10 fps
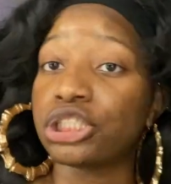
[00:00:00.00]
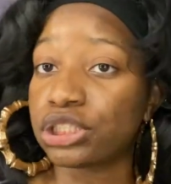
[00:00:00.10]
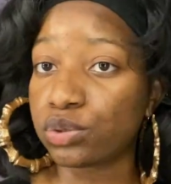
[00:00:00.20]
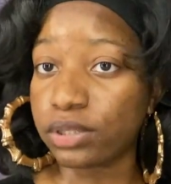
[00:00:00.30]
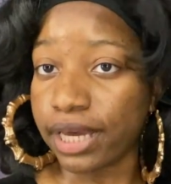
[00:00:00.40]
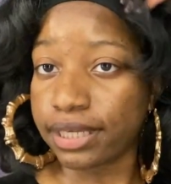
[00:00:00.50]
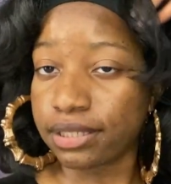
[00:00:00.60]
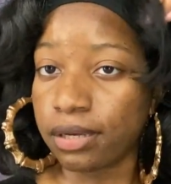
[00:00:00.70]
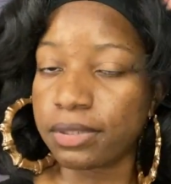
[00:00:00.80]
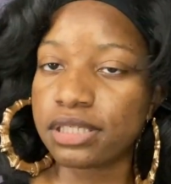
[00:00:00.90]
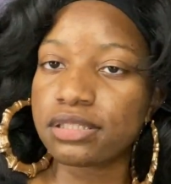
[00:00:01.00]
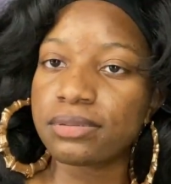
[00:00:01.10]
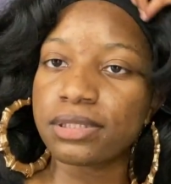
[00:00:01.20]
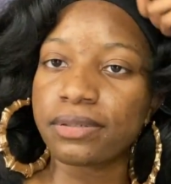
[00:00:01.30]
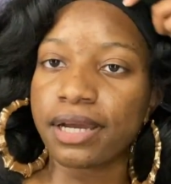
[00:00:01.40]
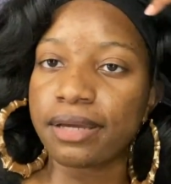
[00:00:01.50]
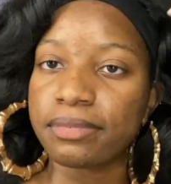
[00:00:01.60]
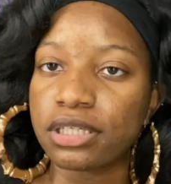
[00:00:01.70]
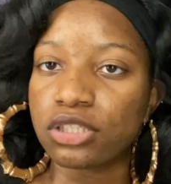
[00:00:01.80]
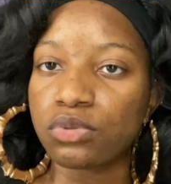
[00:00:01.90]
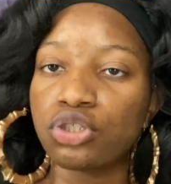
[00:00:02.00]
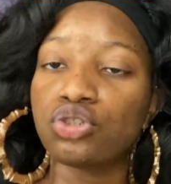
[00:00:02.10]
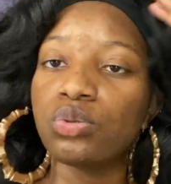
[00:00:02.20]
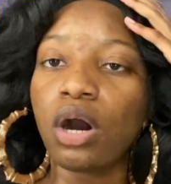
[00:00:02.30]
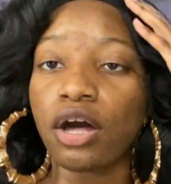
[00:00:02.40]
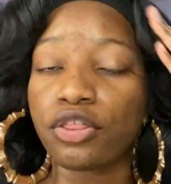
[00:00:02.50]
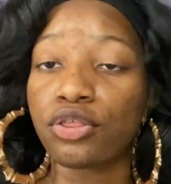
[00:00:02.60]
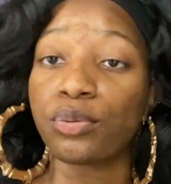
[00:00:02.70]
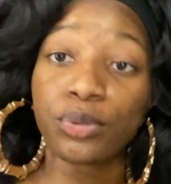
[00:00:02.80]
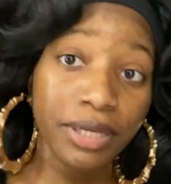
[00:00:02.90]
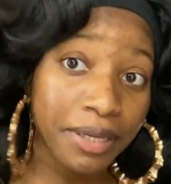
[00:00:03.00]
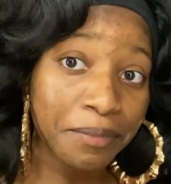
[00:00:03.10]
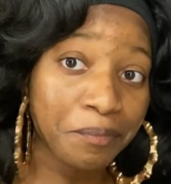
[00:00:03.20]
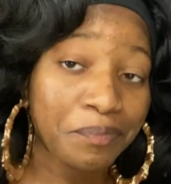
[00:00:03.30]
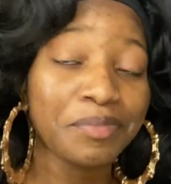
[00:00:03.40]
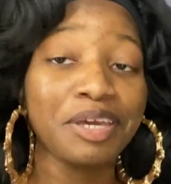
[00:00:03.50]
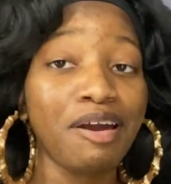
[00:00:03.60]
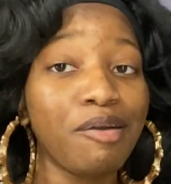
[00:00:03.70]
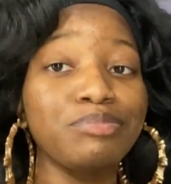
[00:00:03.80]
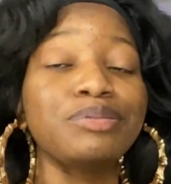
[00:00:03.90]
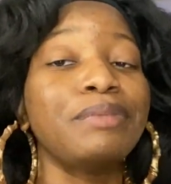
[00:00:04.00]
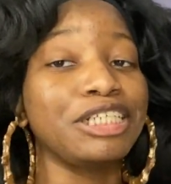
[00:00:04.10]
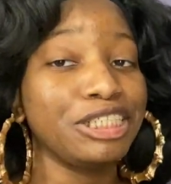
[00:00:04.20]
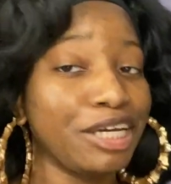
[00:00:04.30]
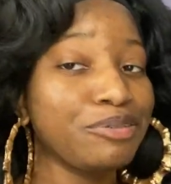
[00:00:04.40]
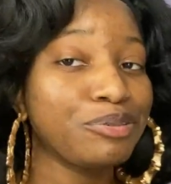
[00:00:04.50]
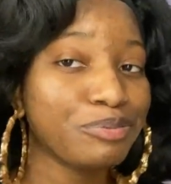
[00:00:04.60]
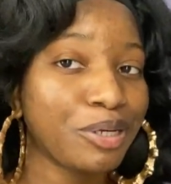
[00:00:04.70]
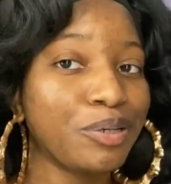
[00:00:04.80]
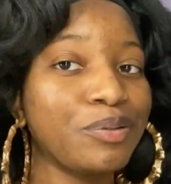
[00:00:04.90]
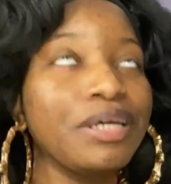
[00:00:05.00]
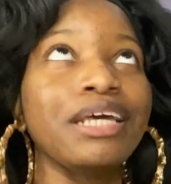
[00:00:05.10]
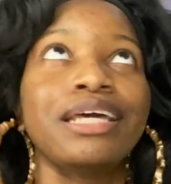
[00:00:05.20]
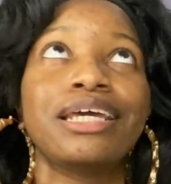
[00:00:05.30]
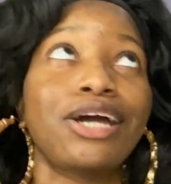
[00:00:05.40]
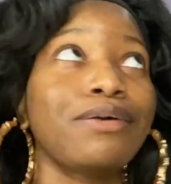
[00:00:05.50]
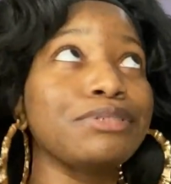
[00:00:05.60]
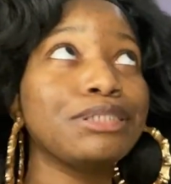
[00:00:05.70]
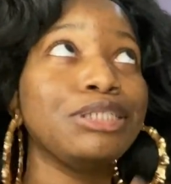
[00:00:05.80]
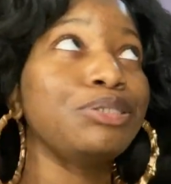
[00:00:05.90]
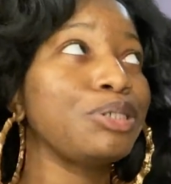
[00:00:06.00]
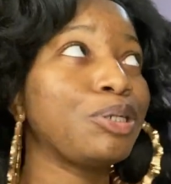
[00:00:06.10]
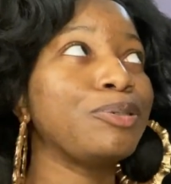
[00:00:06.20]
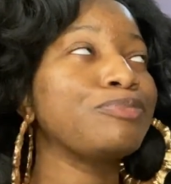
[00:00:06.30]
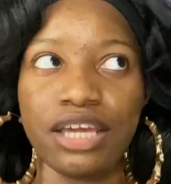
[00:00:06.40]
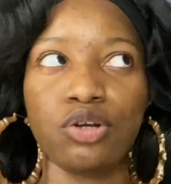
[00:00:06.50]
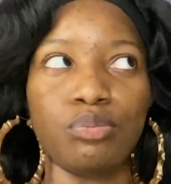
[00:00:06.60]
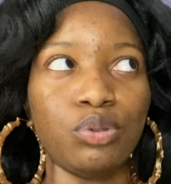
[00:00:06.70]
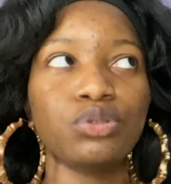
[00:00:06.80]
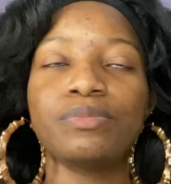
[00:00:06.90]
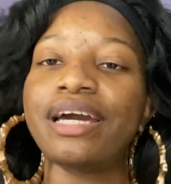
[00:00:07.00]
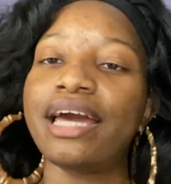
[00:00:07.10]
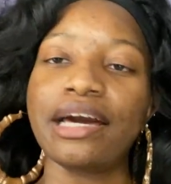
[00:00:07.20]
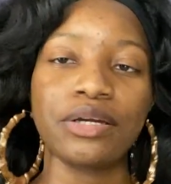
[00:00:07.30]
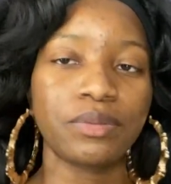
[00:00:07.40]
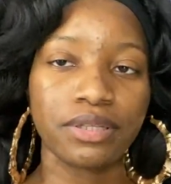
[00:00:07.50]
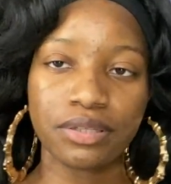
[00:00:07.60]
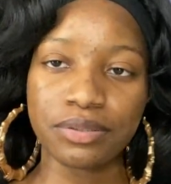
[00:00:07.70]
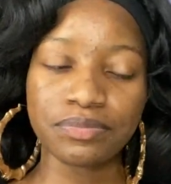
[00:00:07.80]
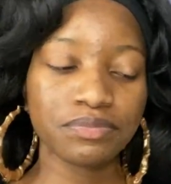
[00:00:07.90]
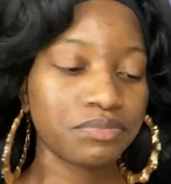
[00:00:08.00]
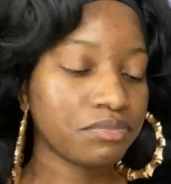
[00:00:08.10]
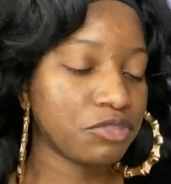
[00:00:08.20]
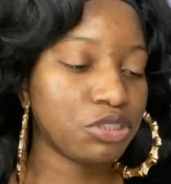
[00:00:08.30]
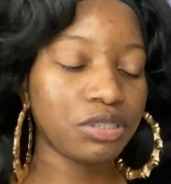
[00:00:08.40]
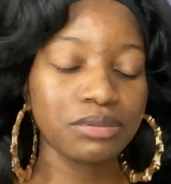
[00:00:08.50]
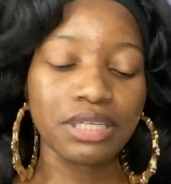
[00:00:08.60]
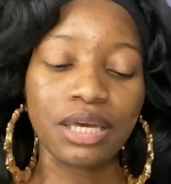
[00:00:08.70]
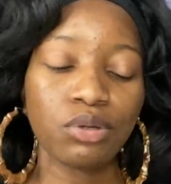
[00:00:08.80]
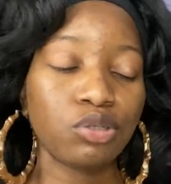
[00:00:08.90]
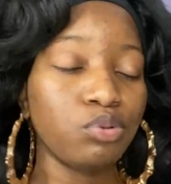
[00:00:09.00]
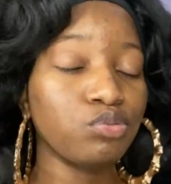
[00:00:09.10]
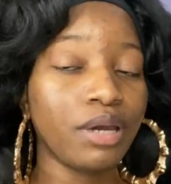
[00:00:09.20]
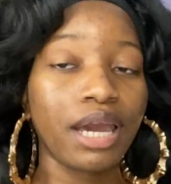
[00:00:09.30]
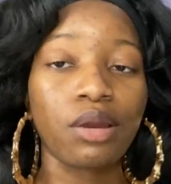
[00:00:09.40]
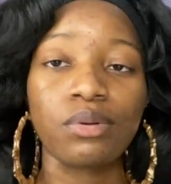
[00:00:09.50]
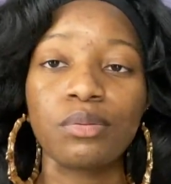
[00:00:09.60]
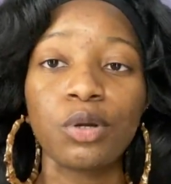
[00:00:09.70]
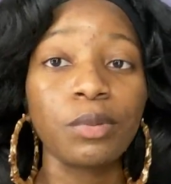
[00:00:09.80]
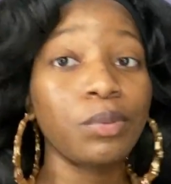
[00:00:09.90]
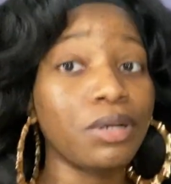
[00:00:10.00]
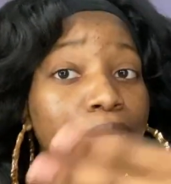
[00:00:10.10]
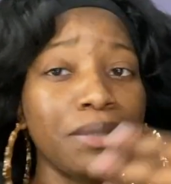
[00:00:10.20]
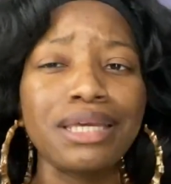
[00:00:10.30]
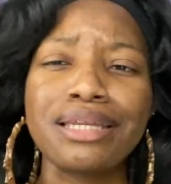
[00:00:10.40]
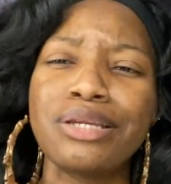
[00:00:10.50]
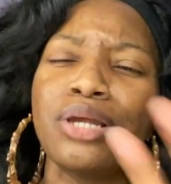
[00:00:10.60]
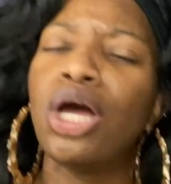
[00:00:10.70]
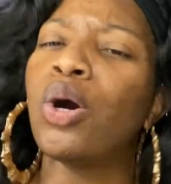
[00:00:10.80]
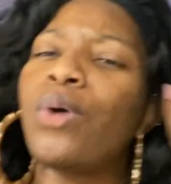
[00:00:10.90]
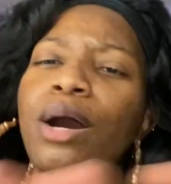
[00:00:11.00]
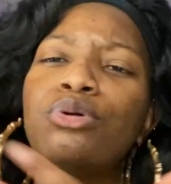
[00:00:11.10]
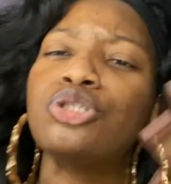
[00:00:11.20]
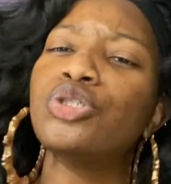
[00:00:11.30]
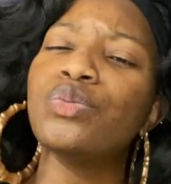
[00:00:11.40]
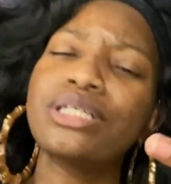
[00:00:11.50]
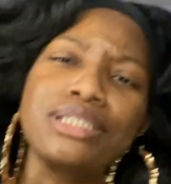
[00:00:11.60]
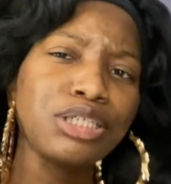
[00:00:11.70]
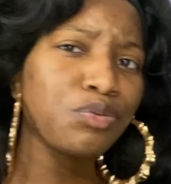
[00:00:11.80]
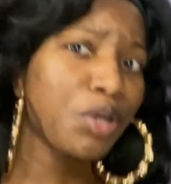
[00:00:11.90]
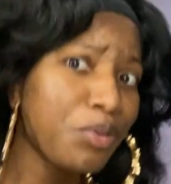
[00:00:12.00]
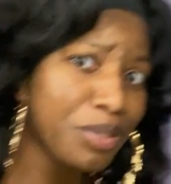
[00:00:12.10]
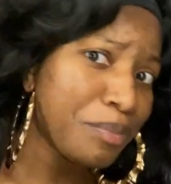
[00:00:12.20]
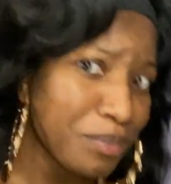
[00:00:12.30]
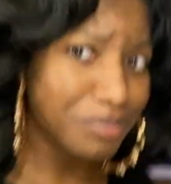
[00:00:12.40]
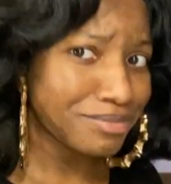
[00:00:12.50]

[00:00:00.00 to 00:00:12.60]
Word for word: sure to like, comment, and subscribe because when you do all three, it helps my channel grow. And obviously, you know, it'll boost my algorithm. You know what I'm saying? When you boost my algorithm, more people come in. Why wouldn't you want to grow the